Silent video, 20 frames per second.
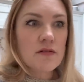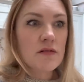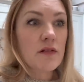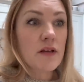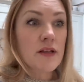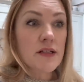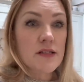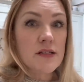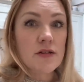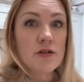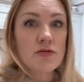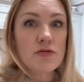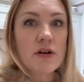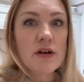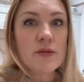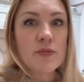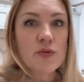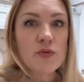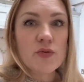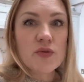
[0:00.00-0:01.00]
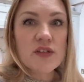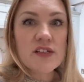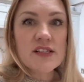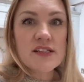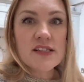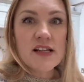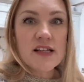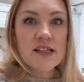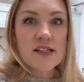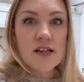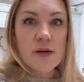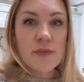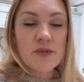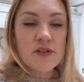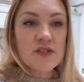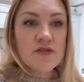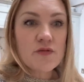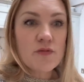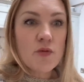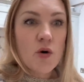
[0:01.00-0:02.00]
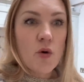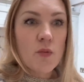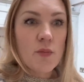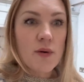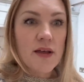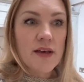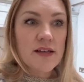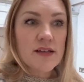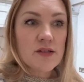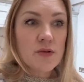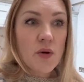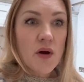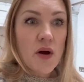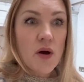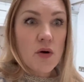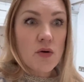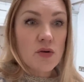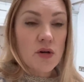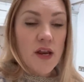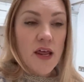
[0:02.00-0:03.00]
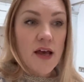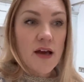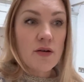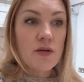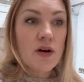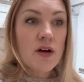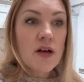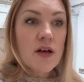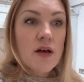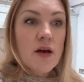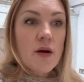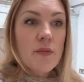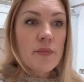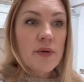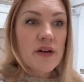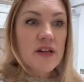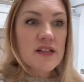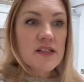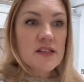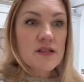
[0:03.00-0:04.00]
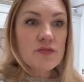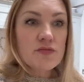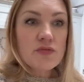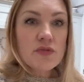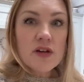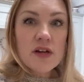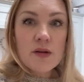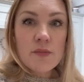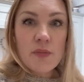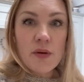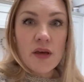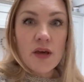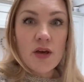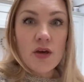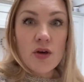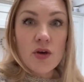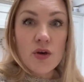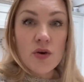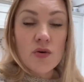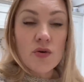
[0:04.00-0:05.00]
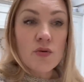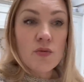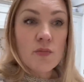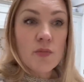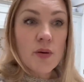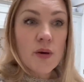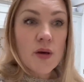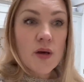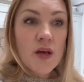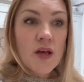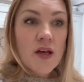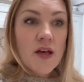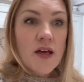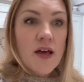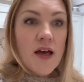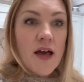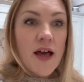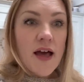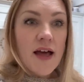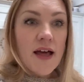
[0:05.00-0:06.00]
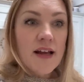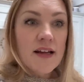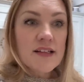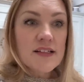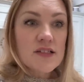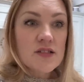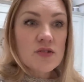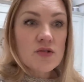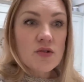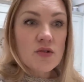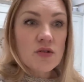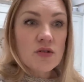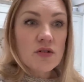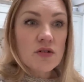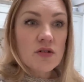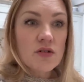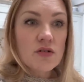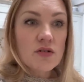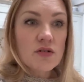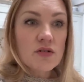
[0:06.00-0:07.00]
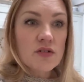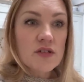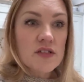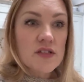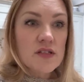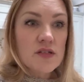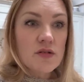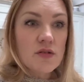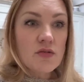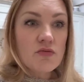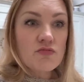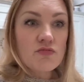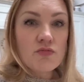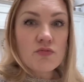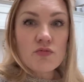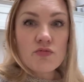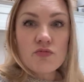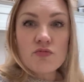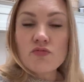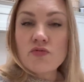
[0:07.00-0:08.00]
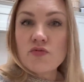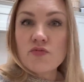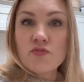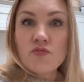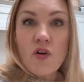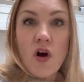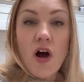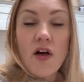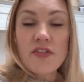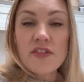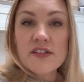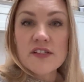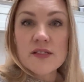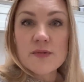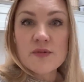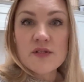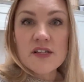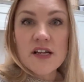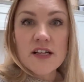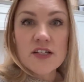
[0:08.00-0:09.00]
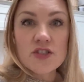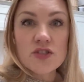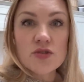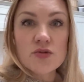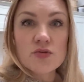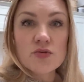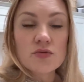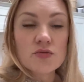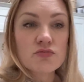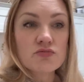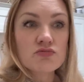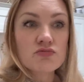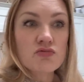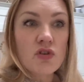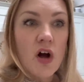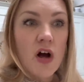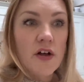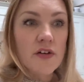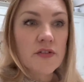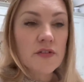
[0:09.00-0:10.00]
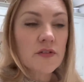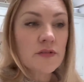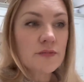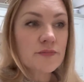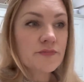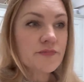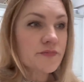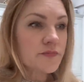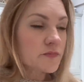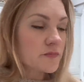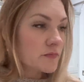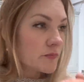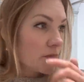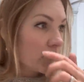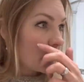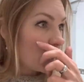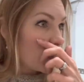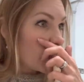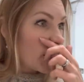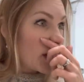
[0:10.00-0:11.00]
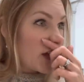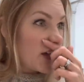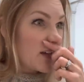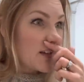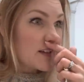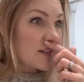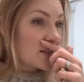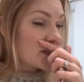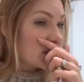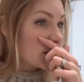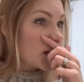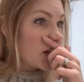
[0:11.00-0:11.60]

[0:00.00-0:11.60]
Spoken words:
It's incredible, this setup. It's from Omelette. It's quite old now, but it's a really big coop and it's got this rather substantial run. And